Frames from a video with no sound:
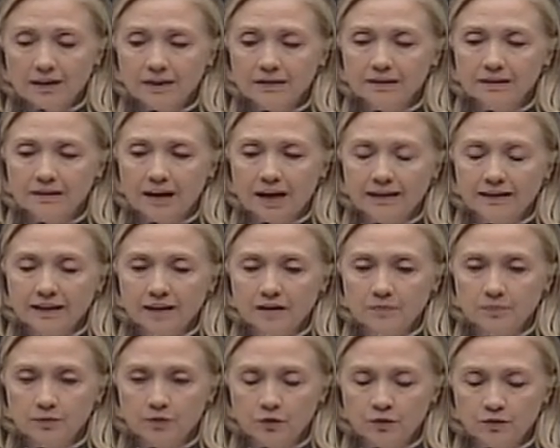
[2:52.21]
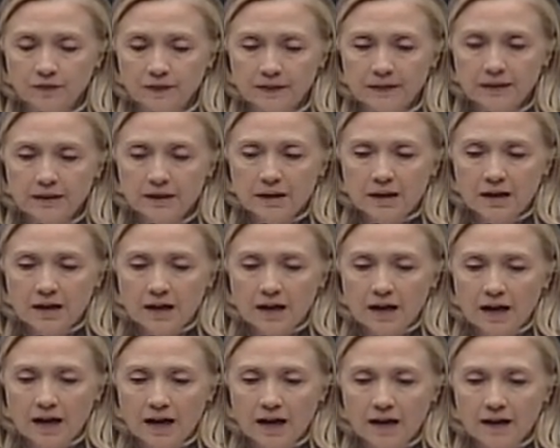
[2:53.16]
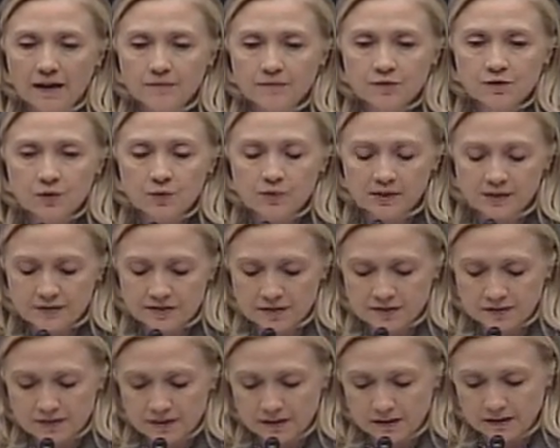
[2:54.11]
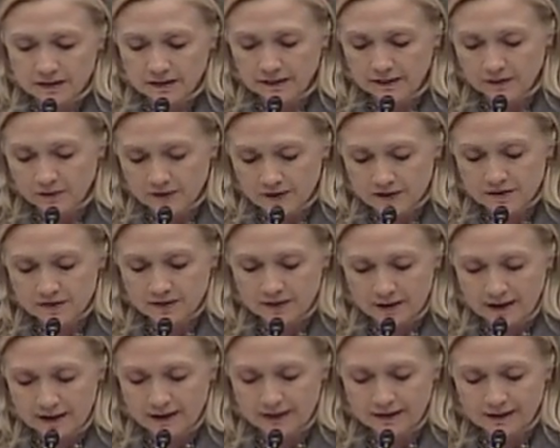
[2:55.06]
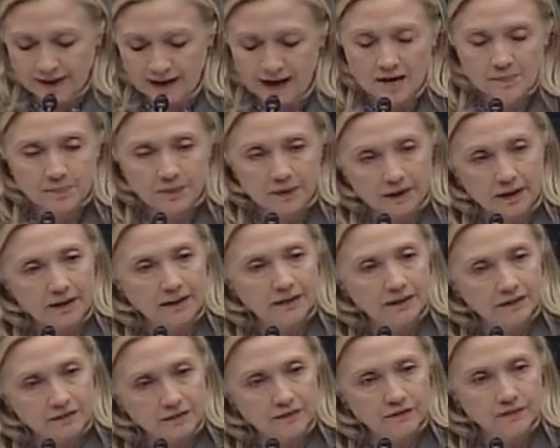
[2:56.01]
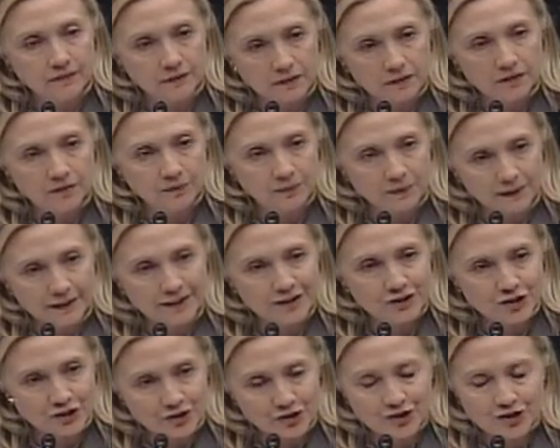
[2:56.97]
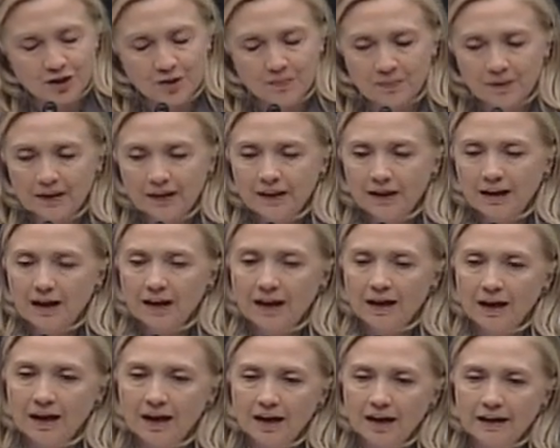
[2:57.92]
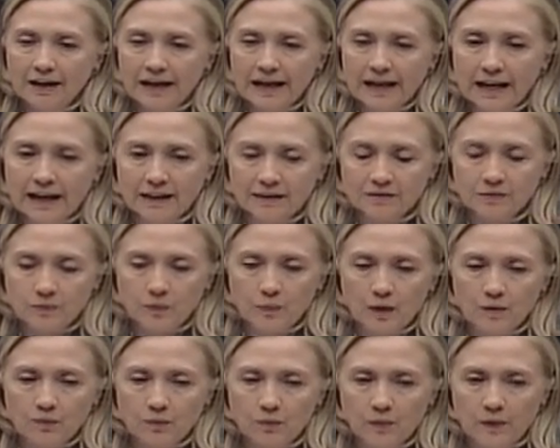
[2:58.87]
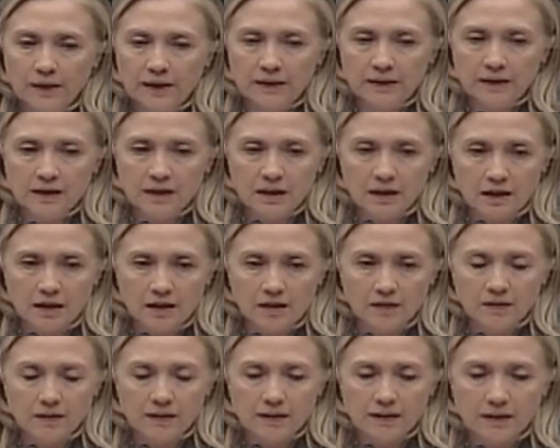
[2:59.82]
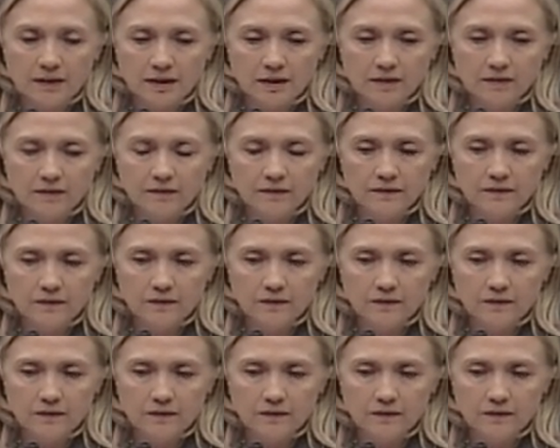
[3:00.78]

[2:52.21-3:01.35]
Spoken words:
not yet proven. So this is a complicated, difficult relationship. And what we are